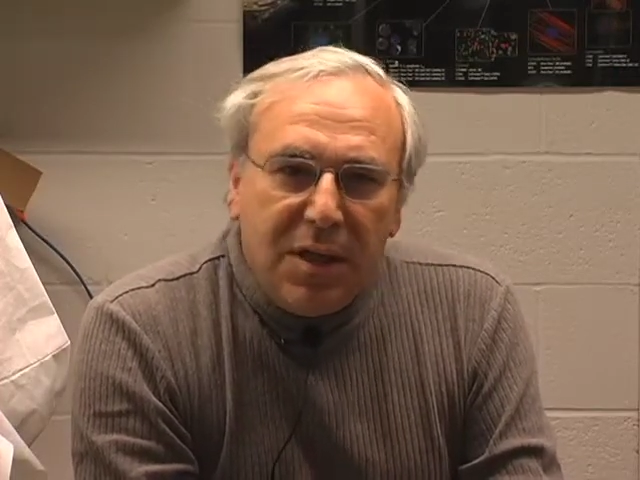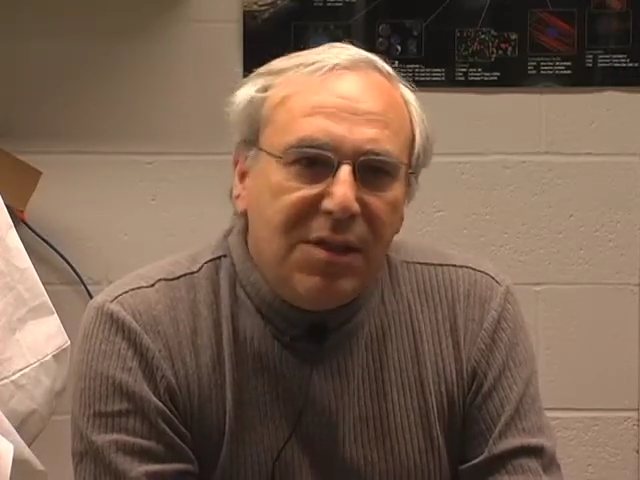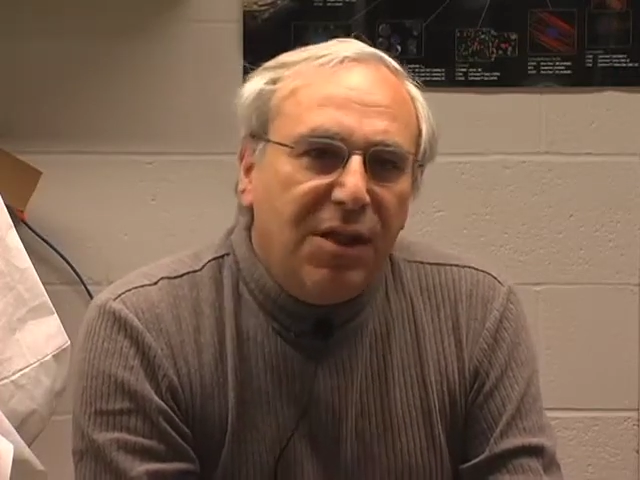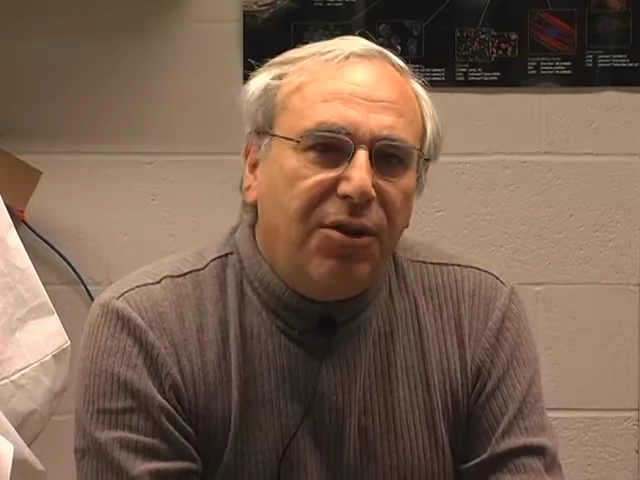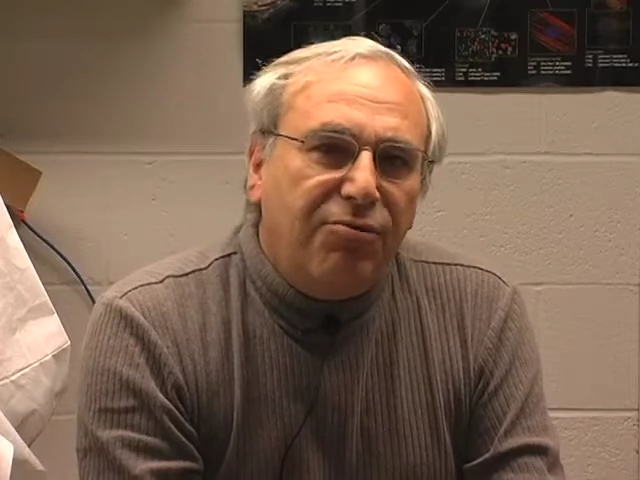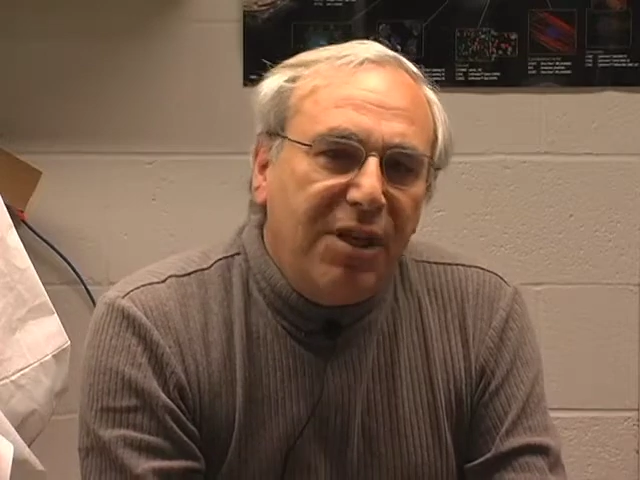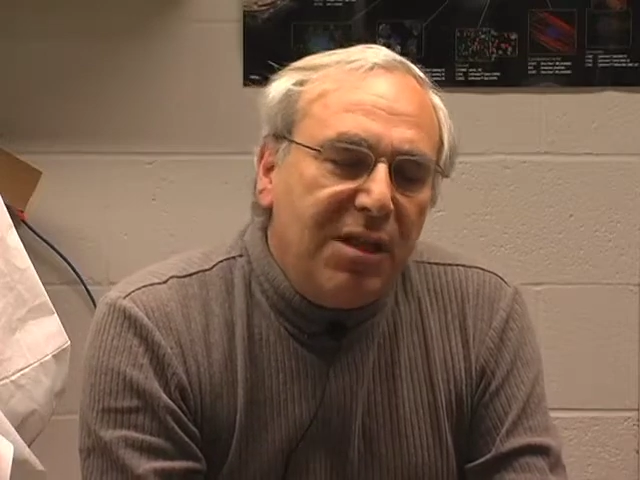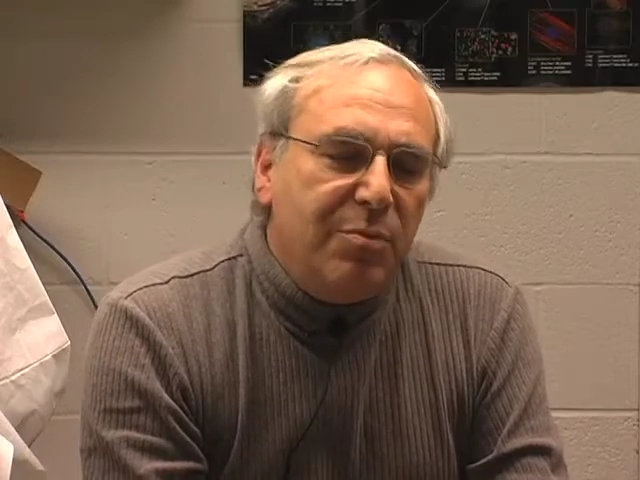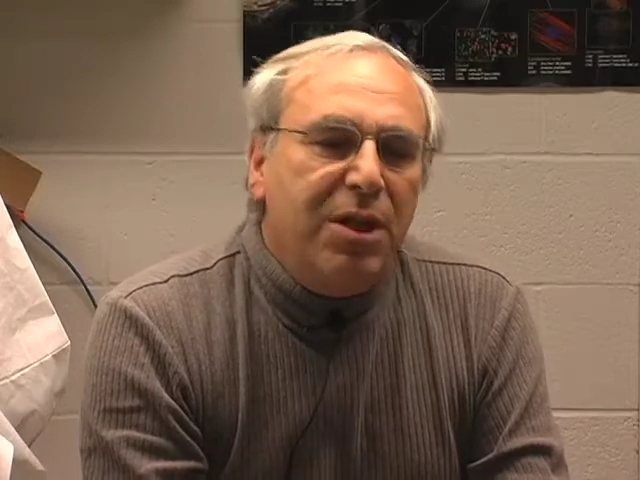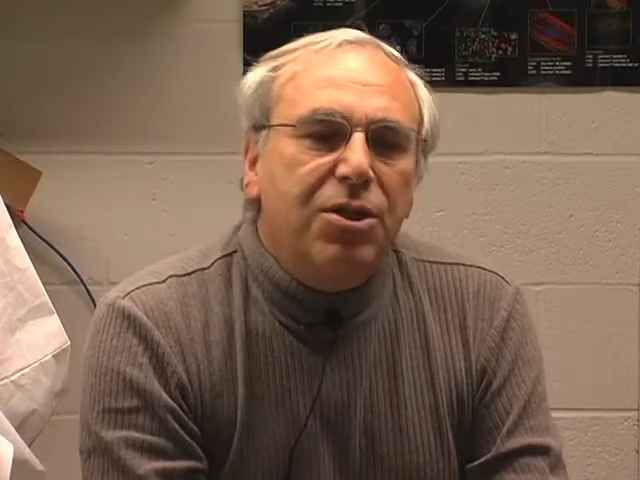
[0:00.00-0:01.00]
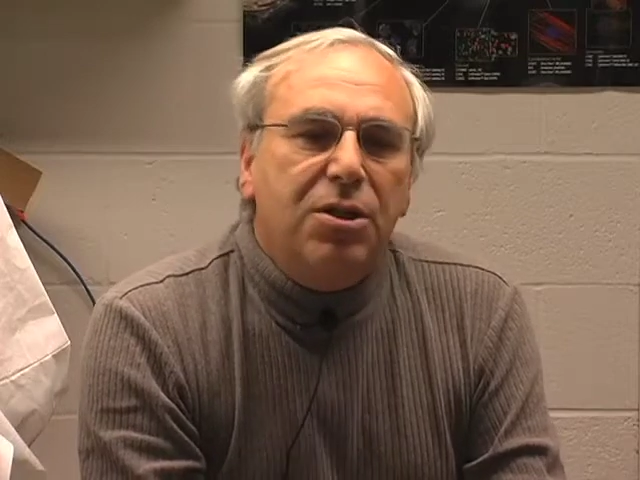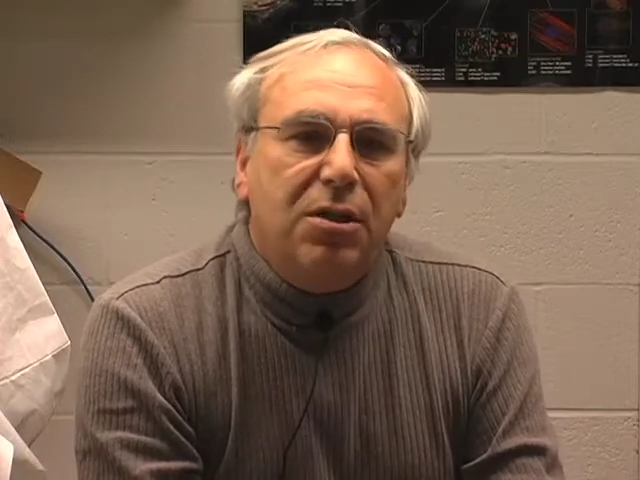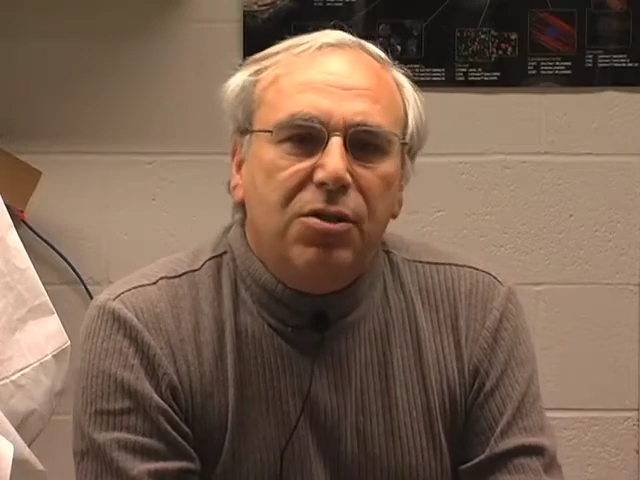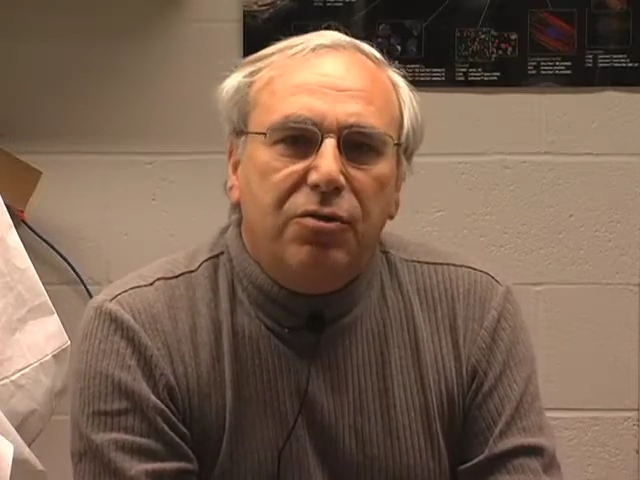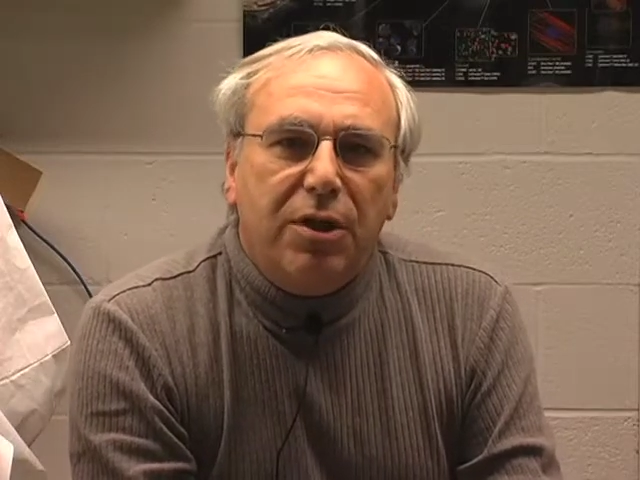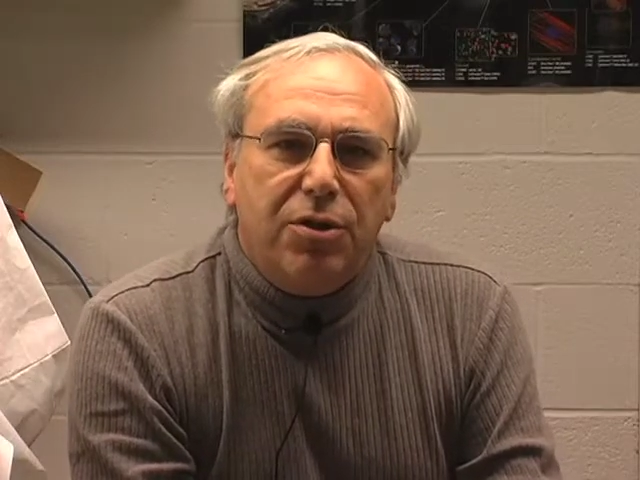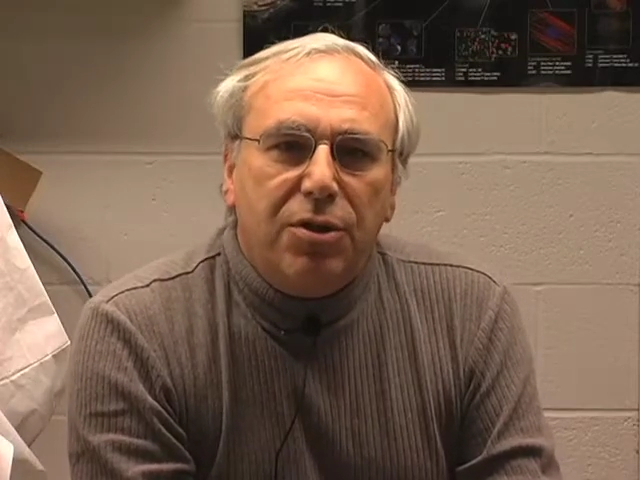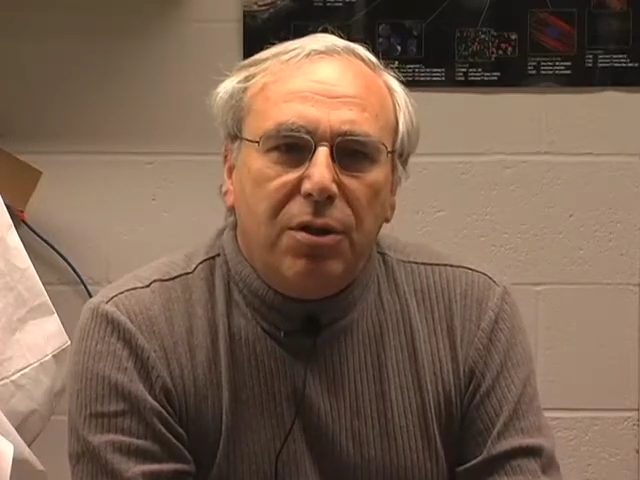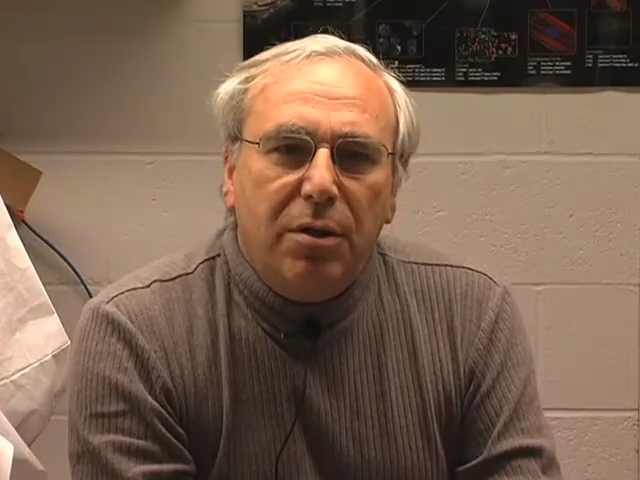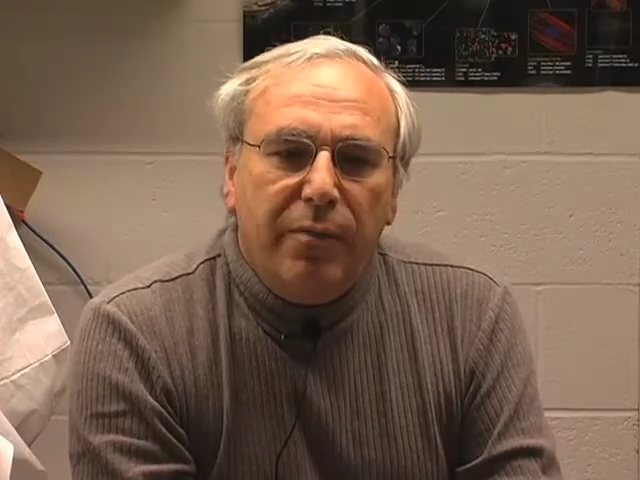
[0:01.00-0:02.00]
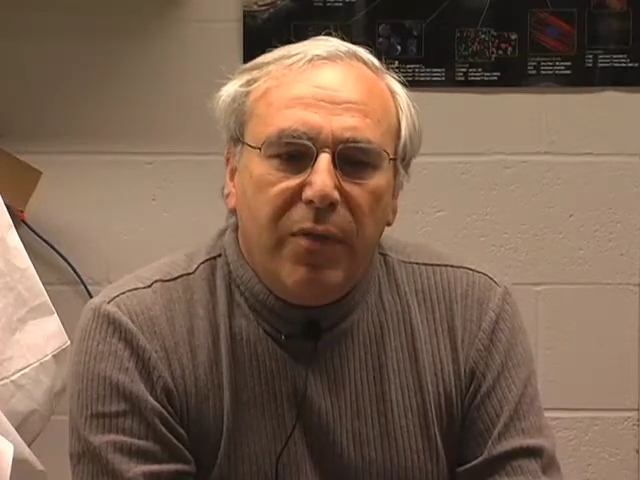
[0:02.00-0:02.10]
is a three-dimensional structure,